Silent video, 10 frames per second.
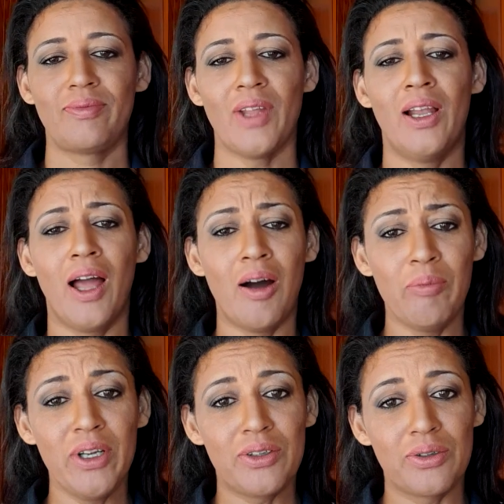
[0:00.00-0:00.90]
Allow
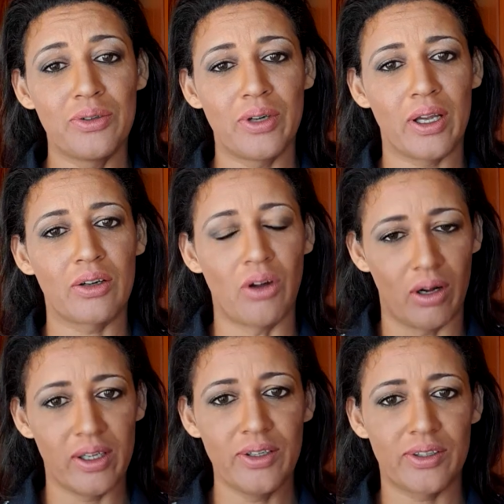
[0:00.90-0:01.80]
me to
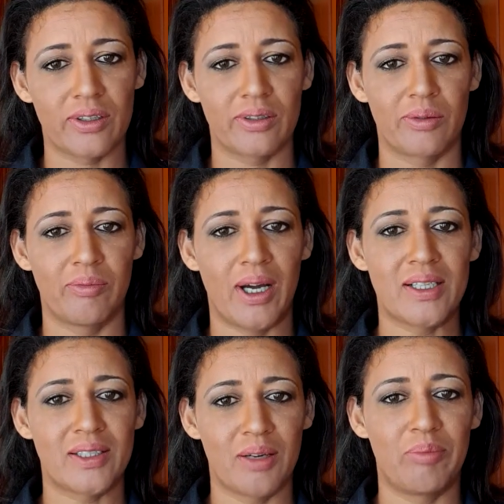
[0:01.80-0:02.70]
acknowledge my
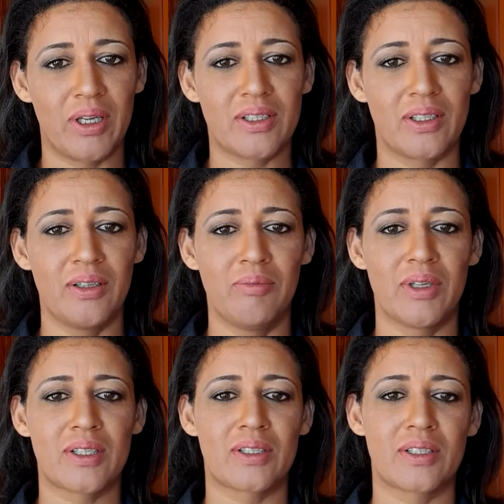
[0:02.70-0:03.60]
state president,
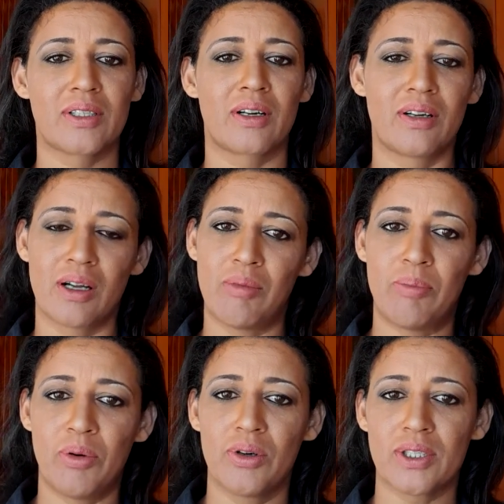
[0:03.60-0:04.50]
Mr. Cyril
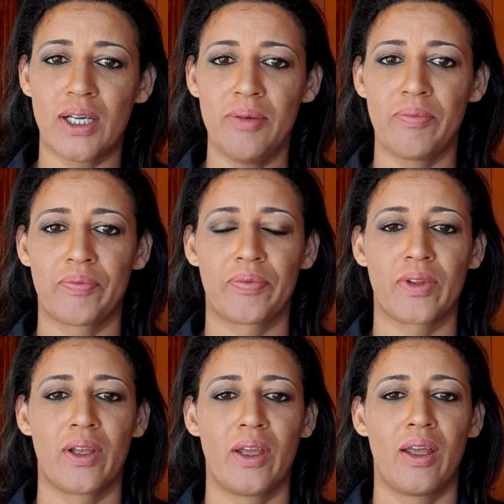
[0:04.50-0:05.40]
Ramaphosa,
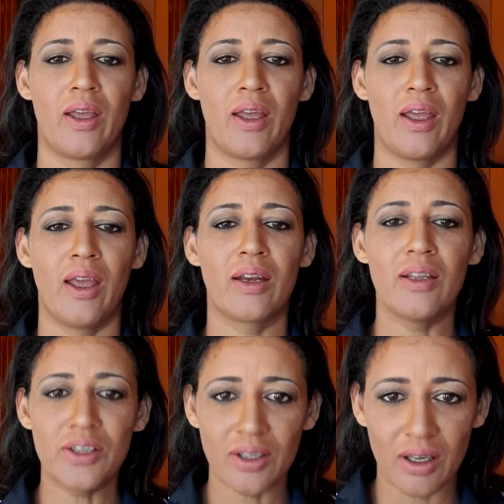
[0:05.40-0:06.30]
and
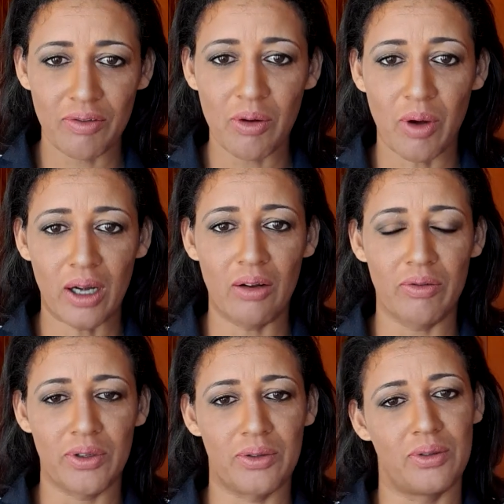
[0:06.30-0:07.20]
each and every one of
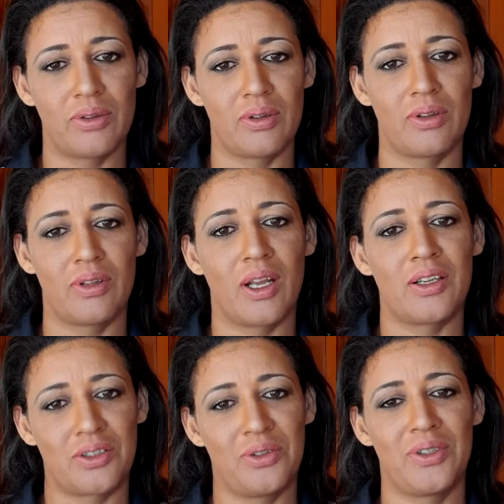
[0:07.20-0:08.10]
you that
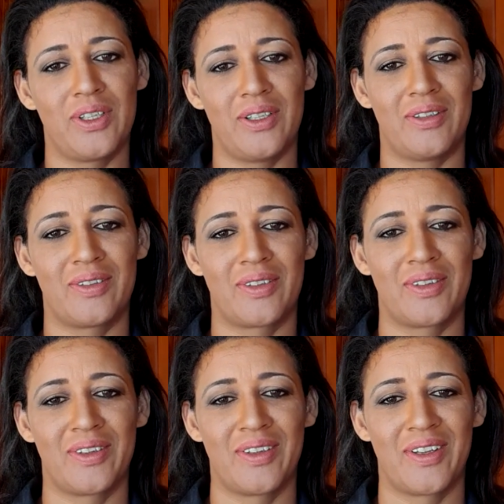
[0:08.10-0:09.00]
has tuned in.
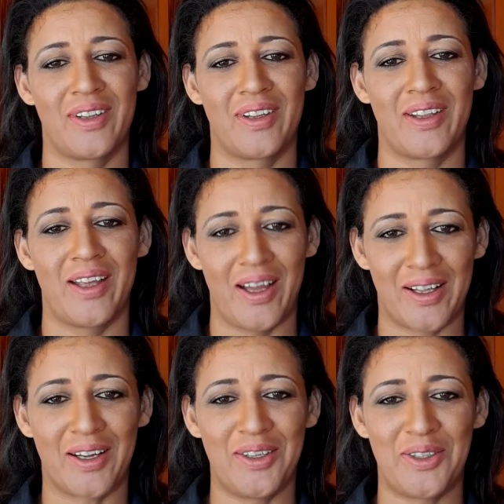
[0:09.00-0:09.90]
I
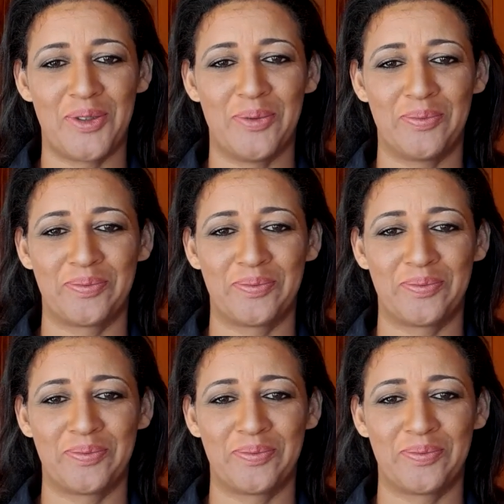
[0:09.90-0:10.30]
greet you.